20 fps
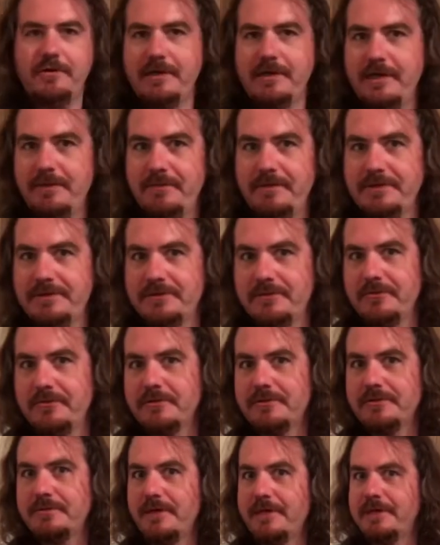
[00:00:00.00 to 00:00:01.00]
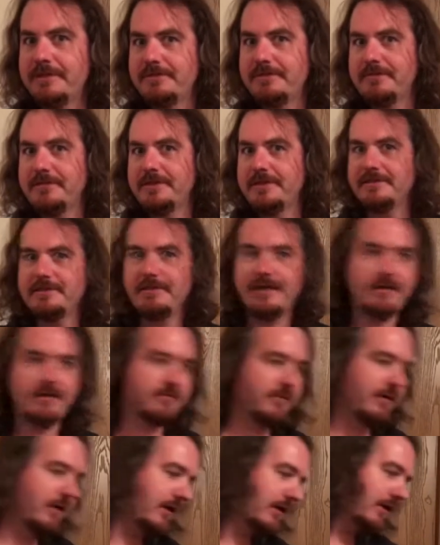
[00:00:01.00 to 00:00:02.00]
and give me some more space to my
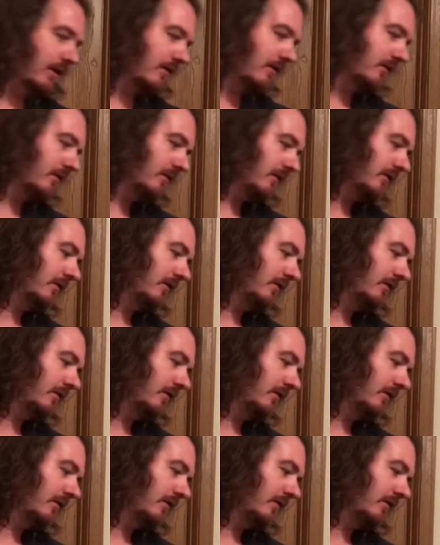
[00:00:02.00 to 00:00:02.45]
side right here.